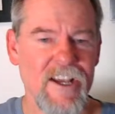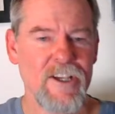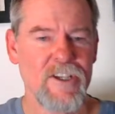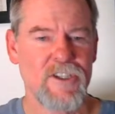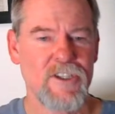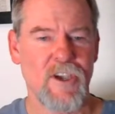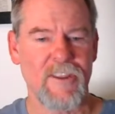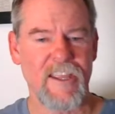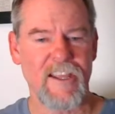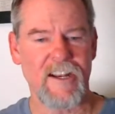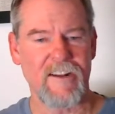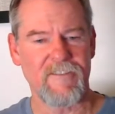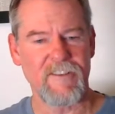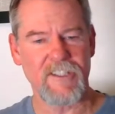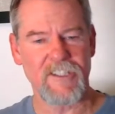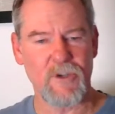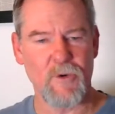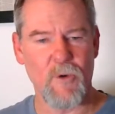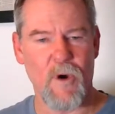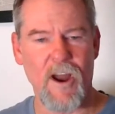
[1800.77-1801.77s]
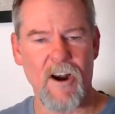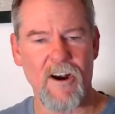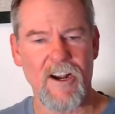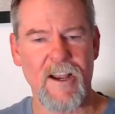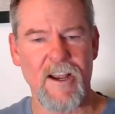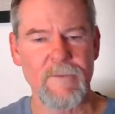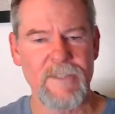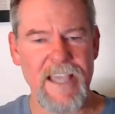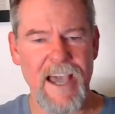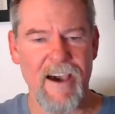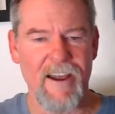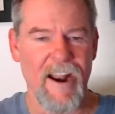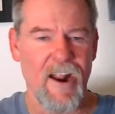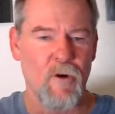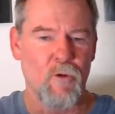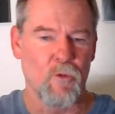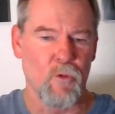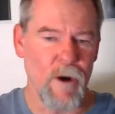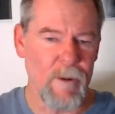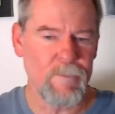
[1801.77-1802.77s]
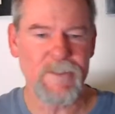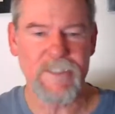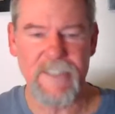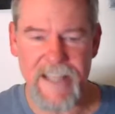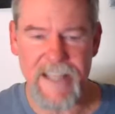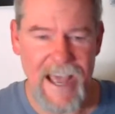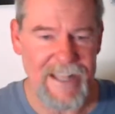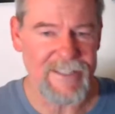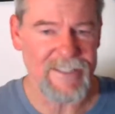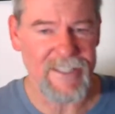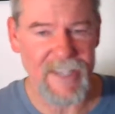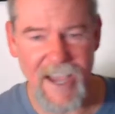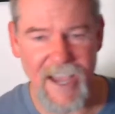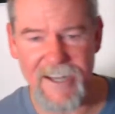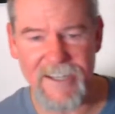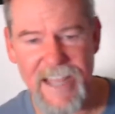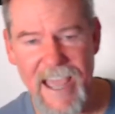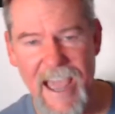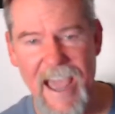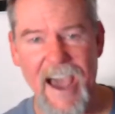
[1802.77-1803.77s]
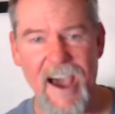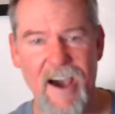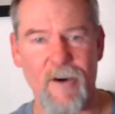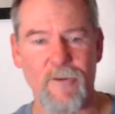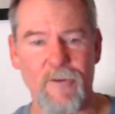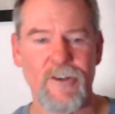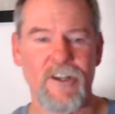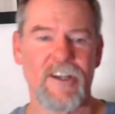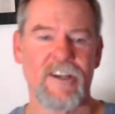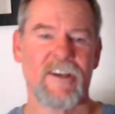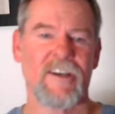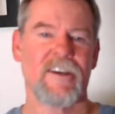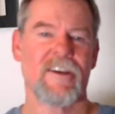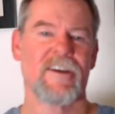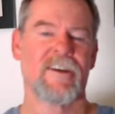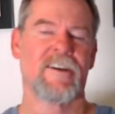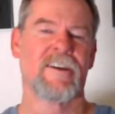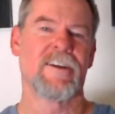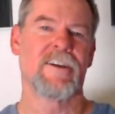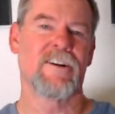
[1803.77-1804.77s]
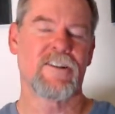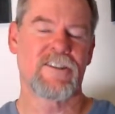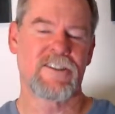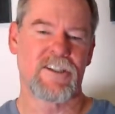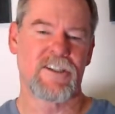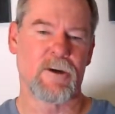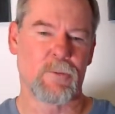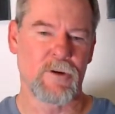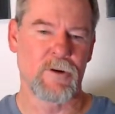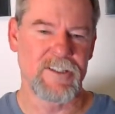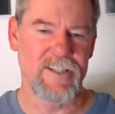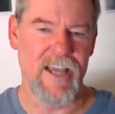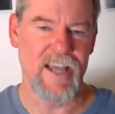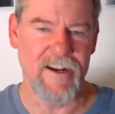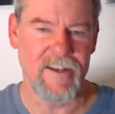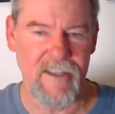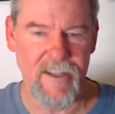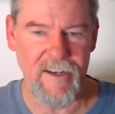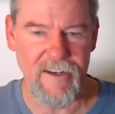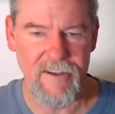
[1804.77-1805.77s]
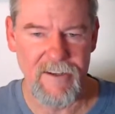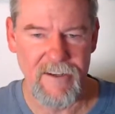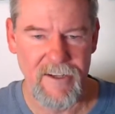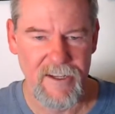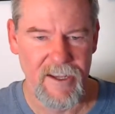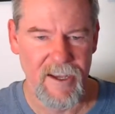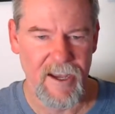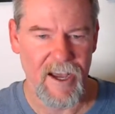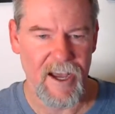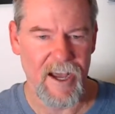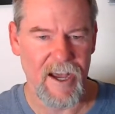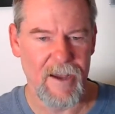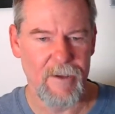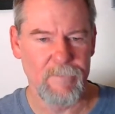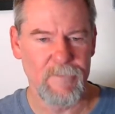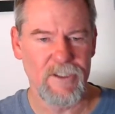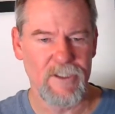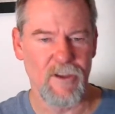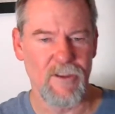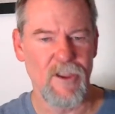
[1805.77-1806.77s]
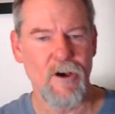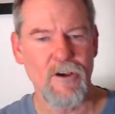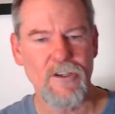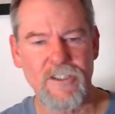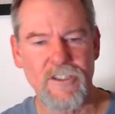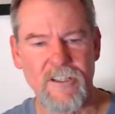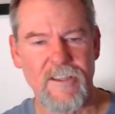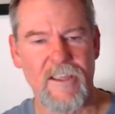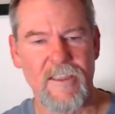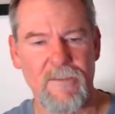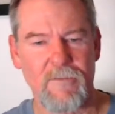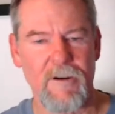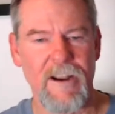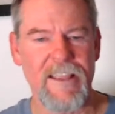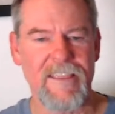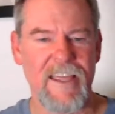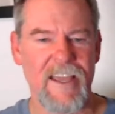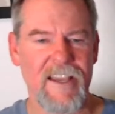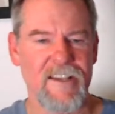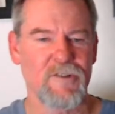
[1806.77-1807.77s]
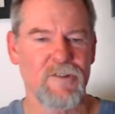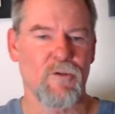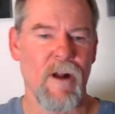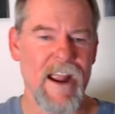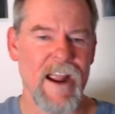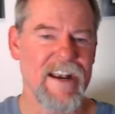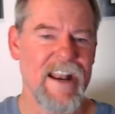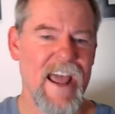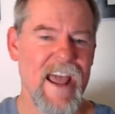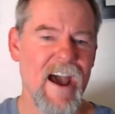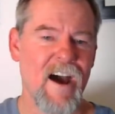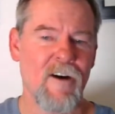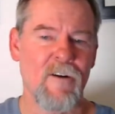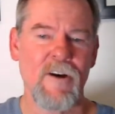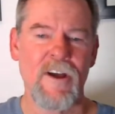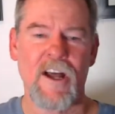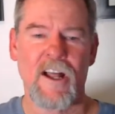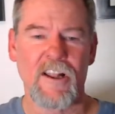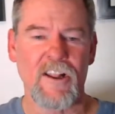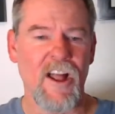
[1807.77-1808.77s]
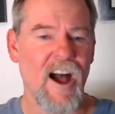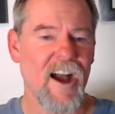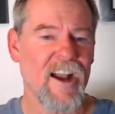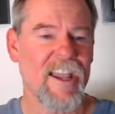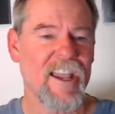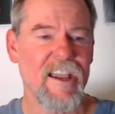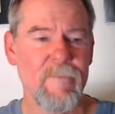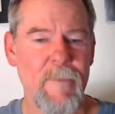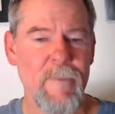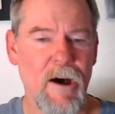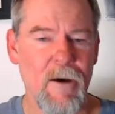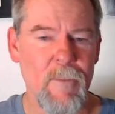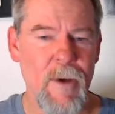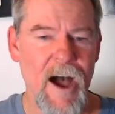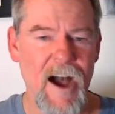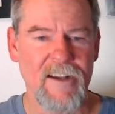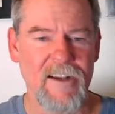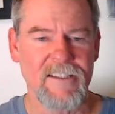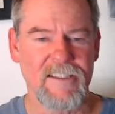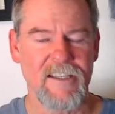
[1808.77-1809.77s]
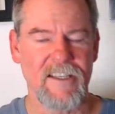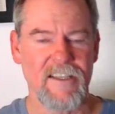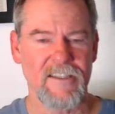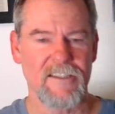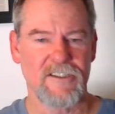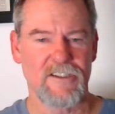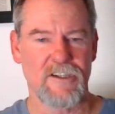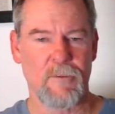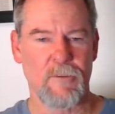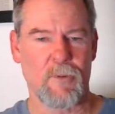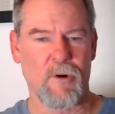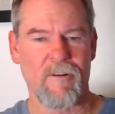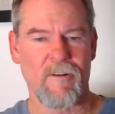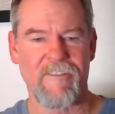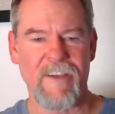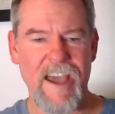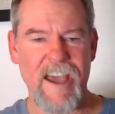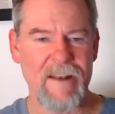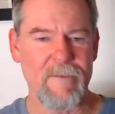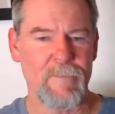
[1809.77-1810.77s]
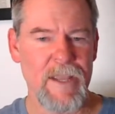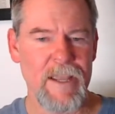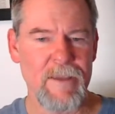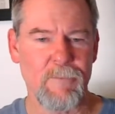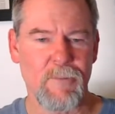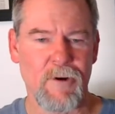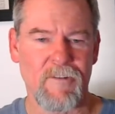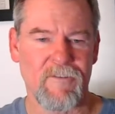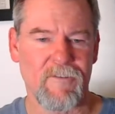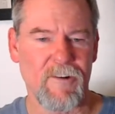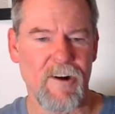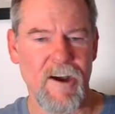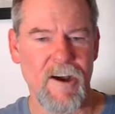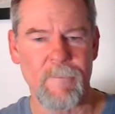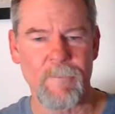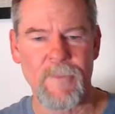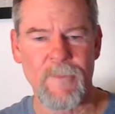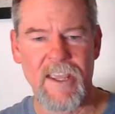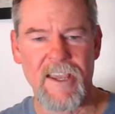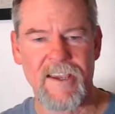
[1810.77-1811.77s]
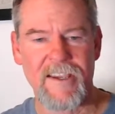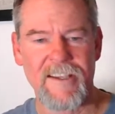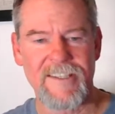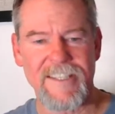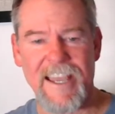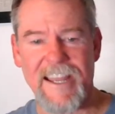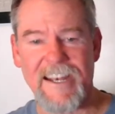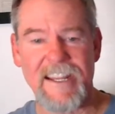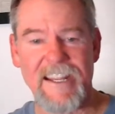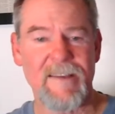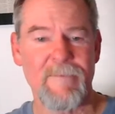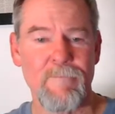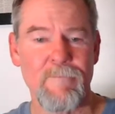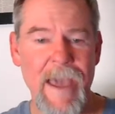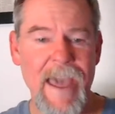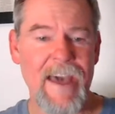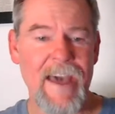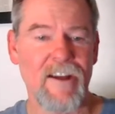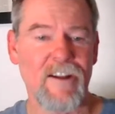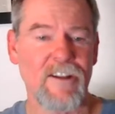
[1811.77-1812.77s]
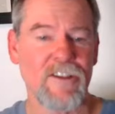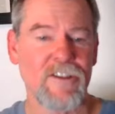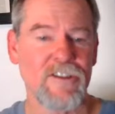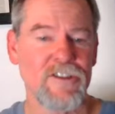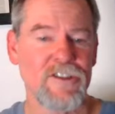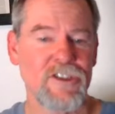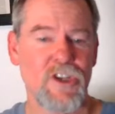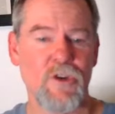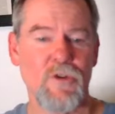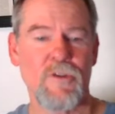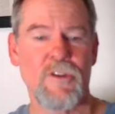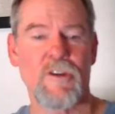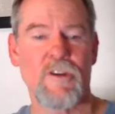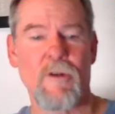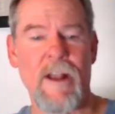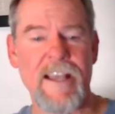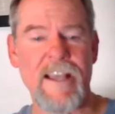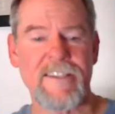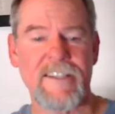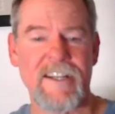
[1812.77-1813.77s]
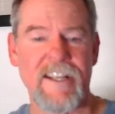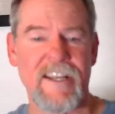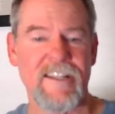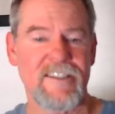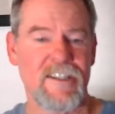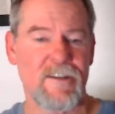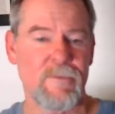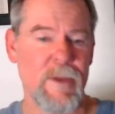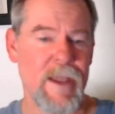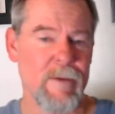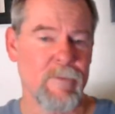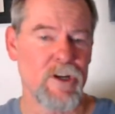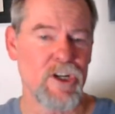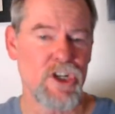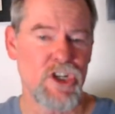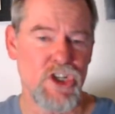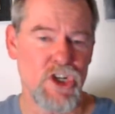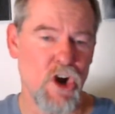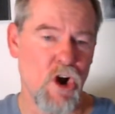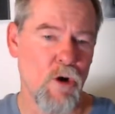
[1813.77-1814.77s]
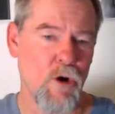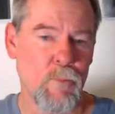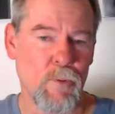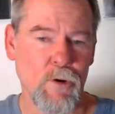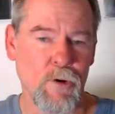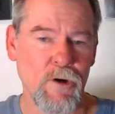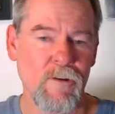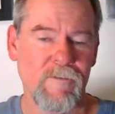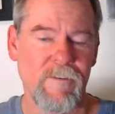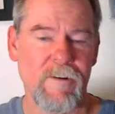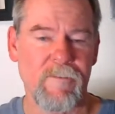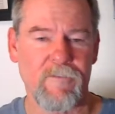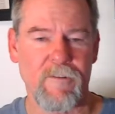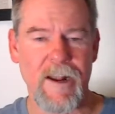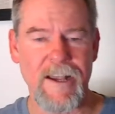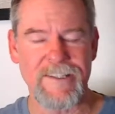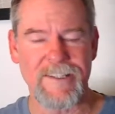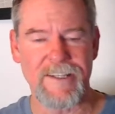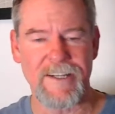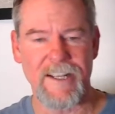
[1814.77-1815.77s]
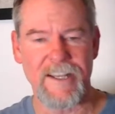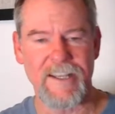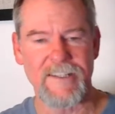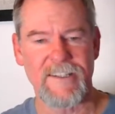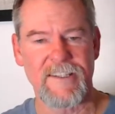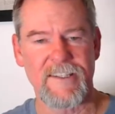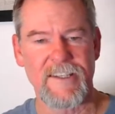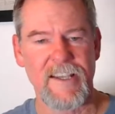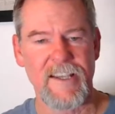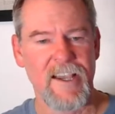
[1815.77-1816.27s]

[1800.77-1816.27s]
so that if a squatter comes out and rips that sign down, you're still protected. So those are the three things right now. Locking mailboxes to prevent people from sending mail to the residents, to be able to show proof of residence.